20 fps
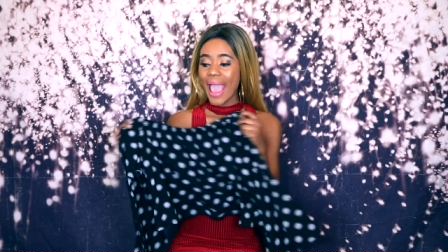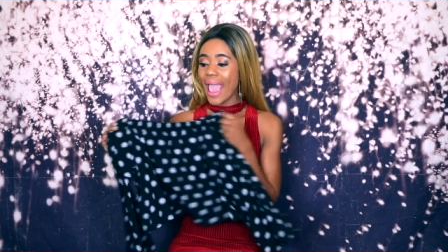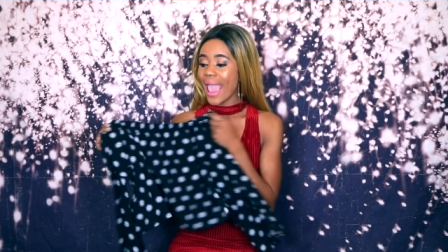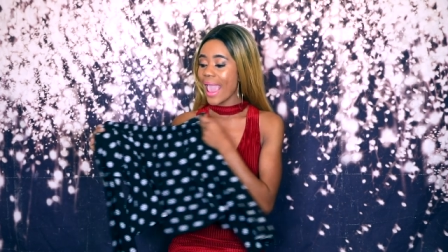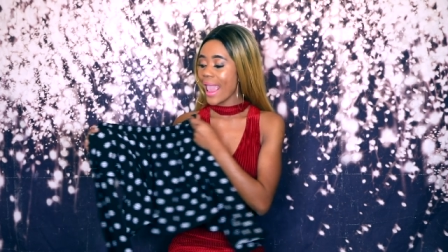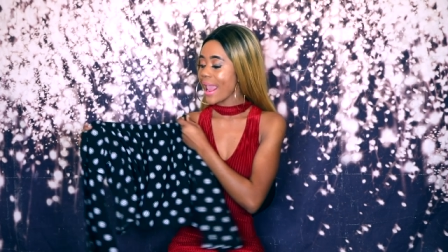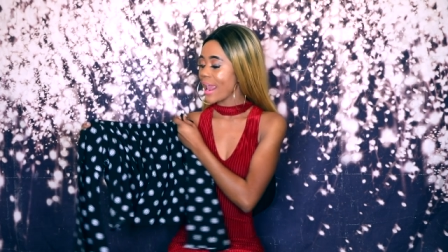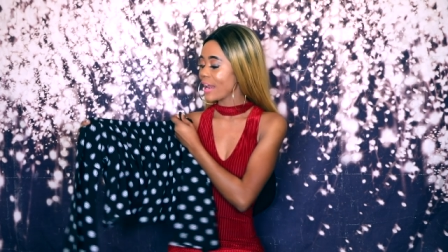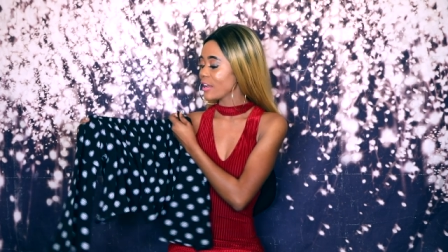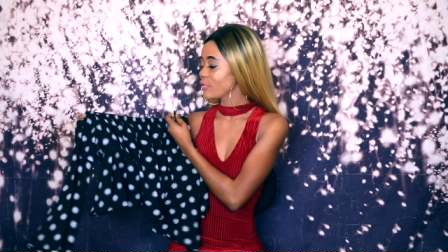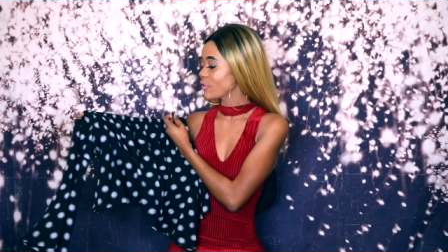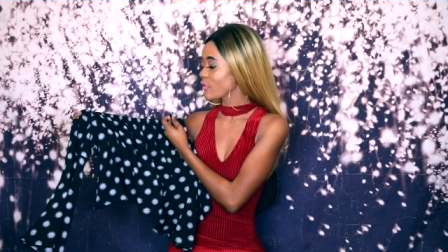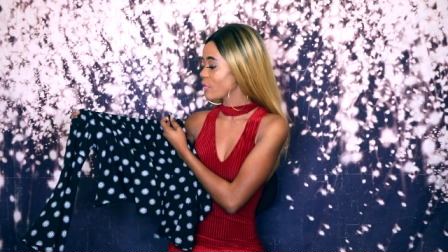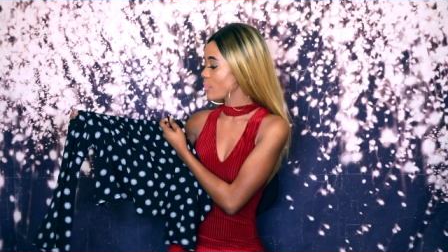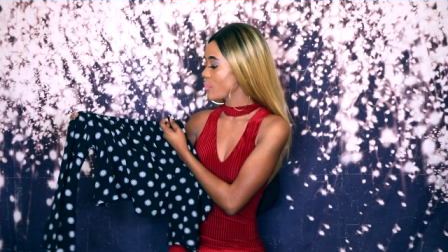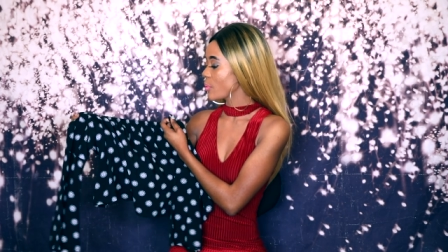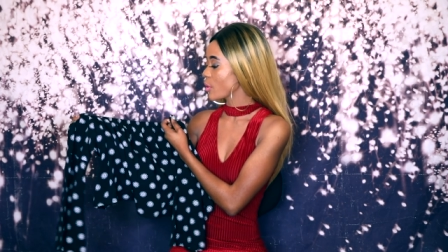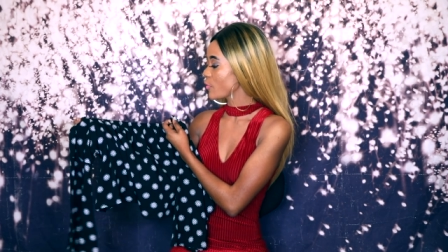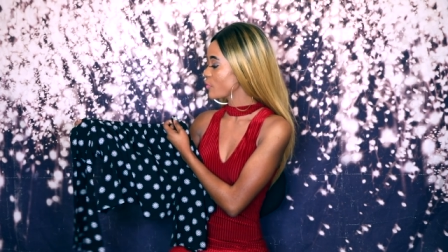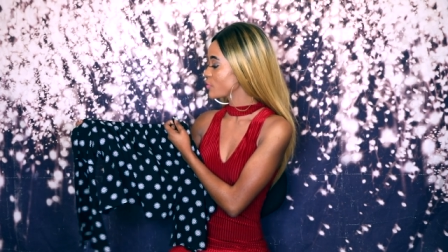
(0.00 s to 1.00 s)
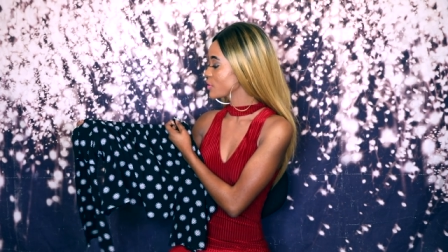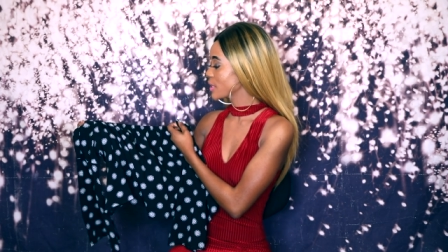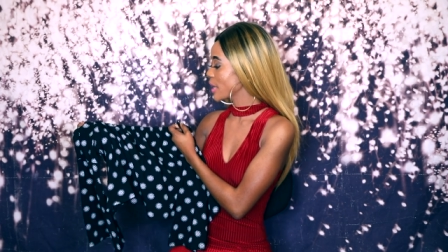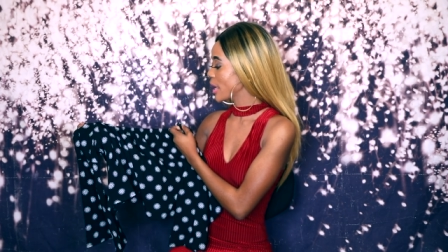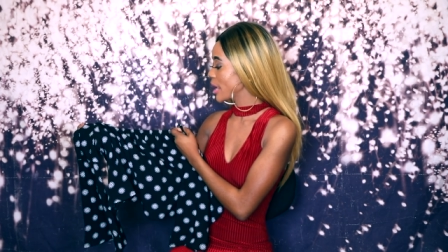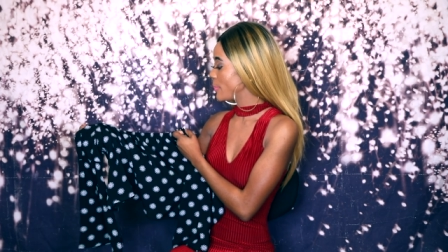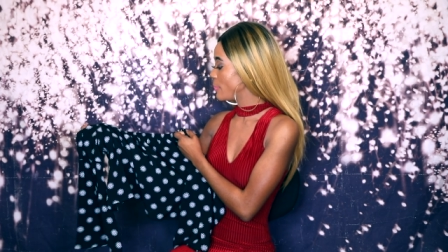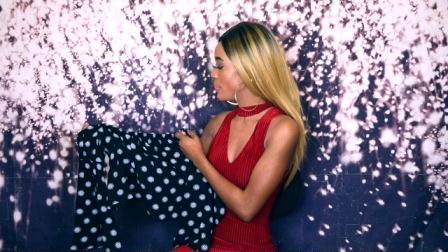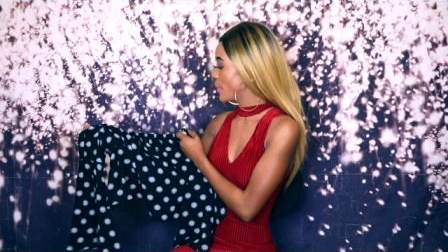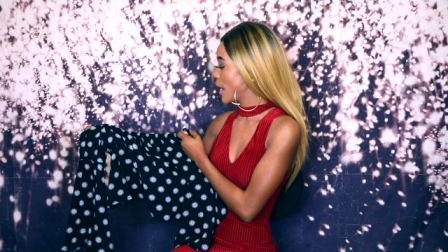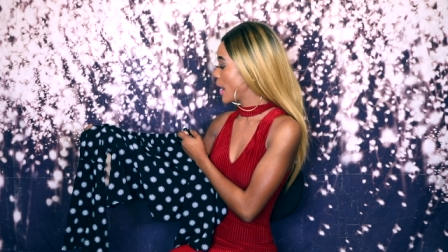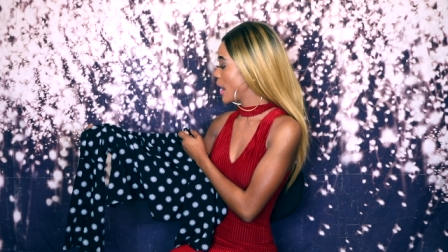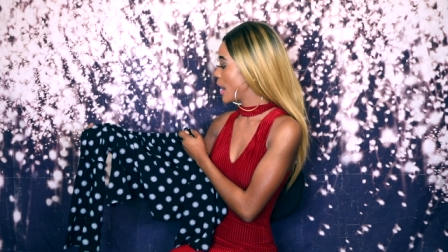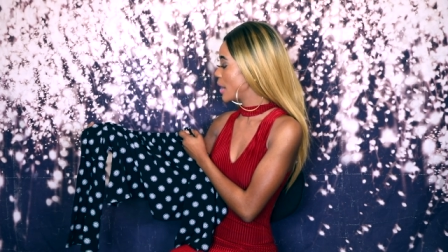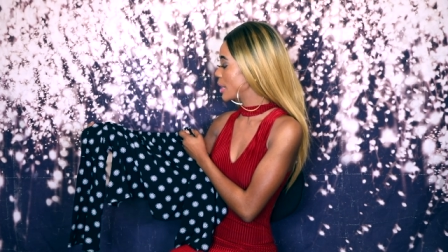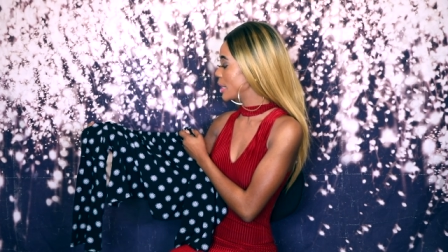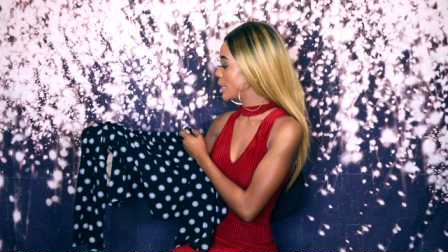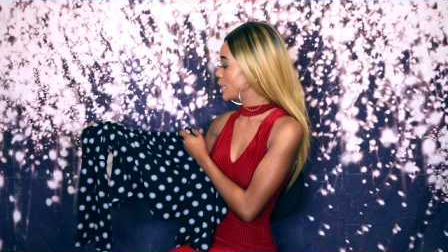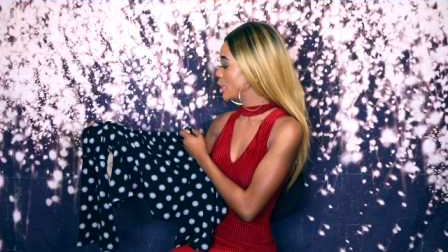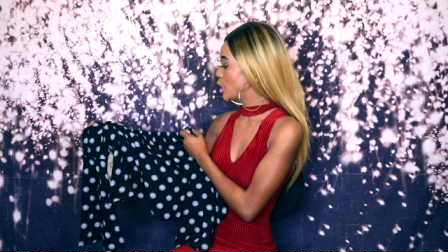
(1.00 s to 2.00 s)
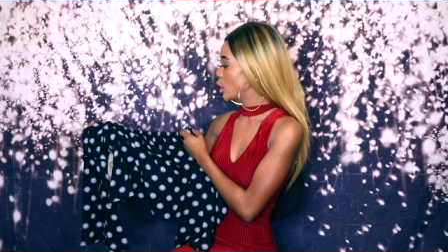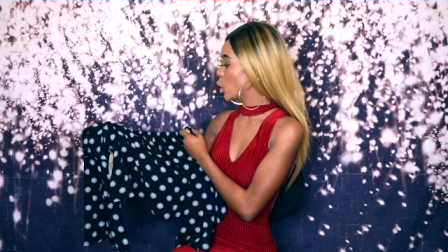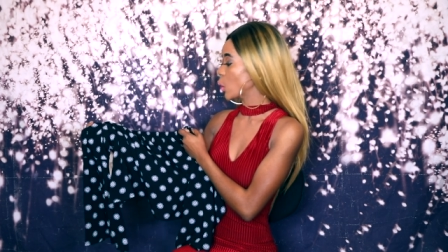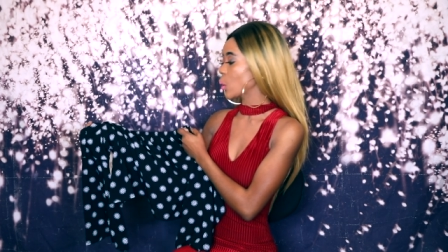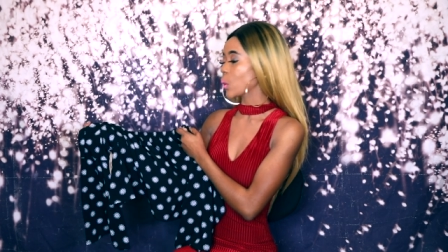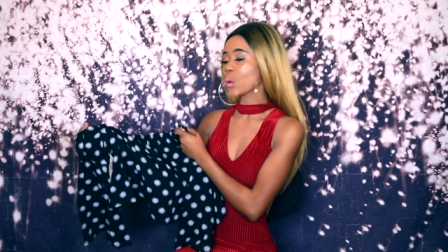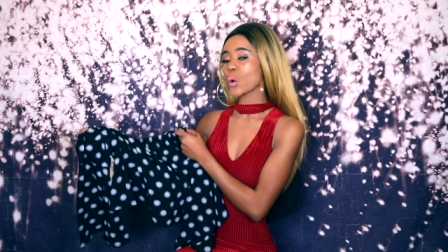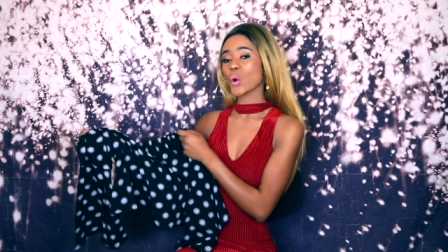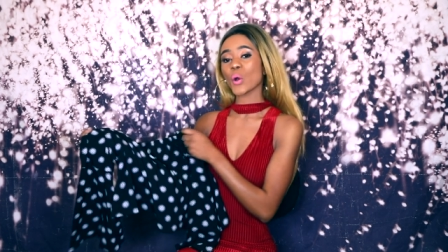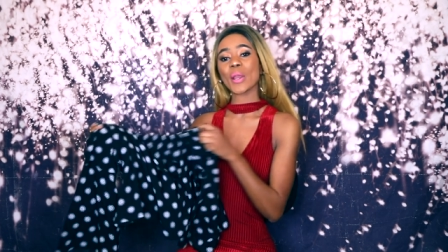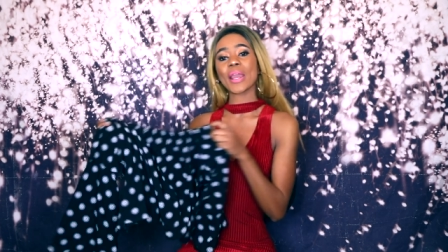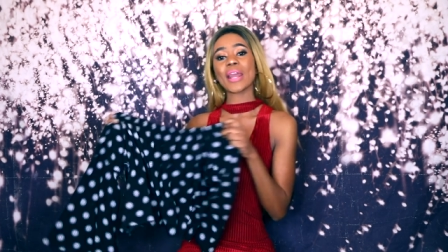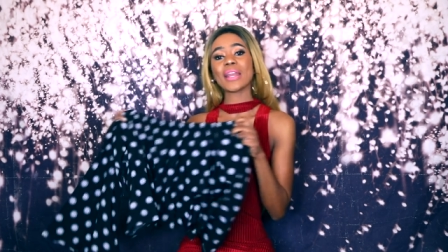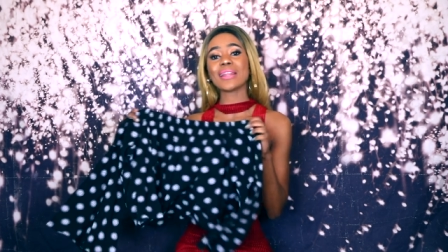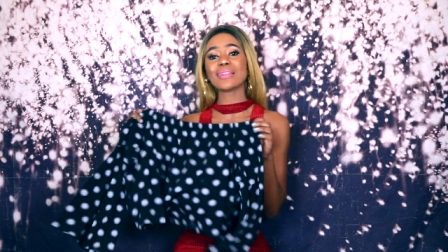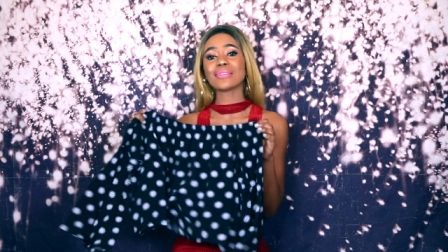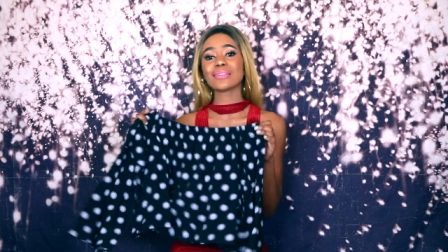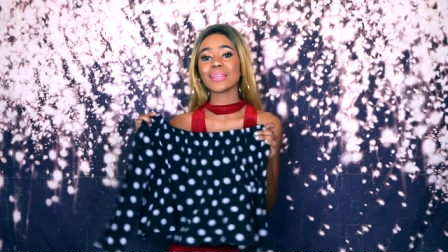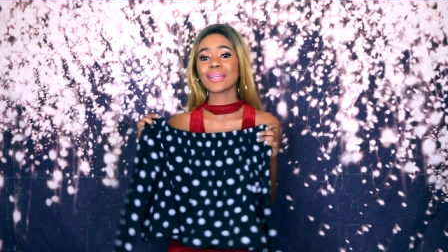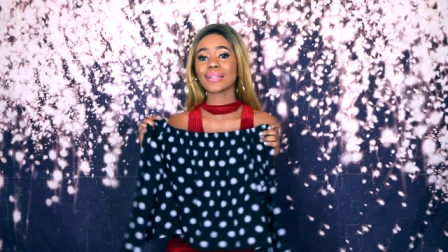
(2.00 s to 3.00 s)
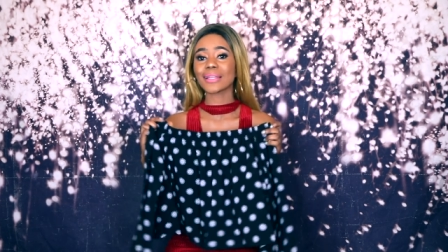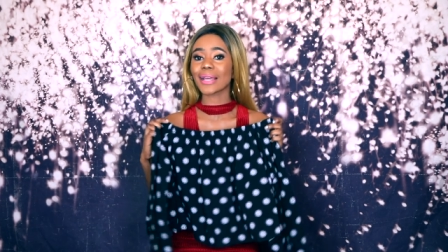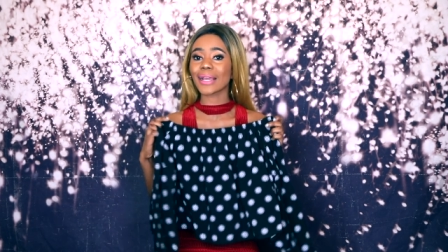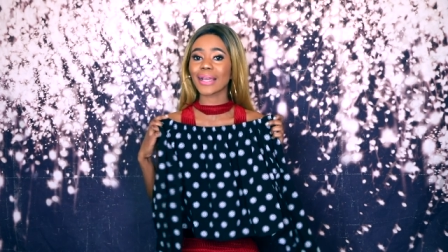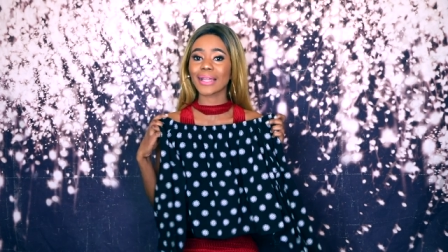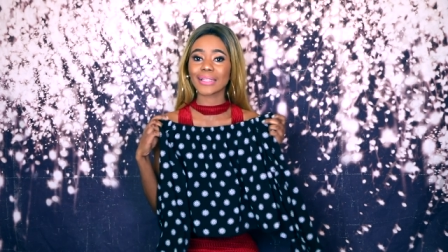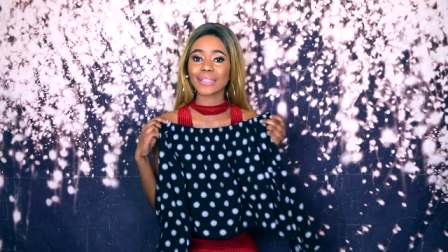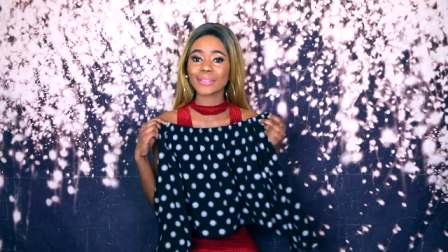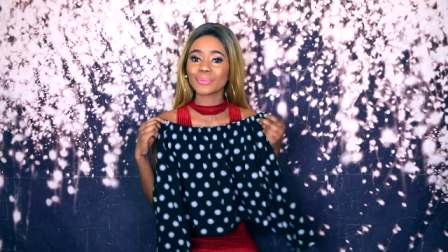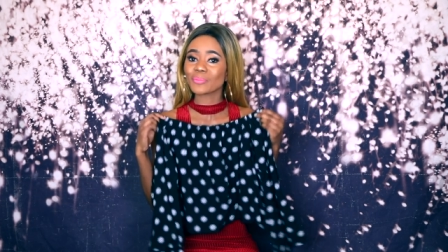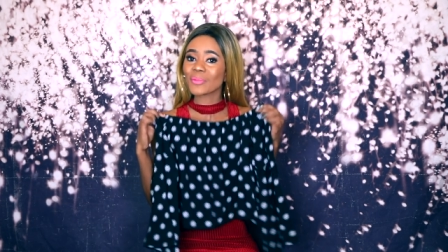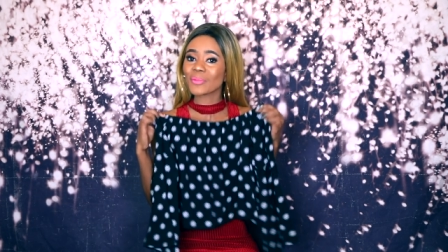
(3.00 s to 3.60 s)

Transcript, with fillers: And if you have a birthday party or anything like a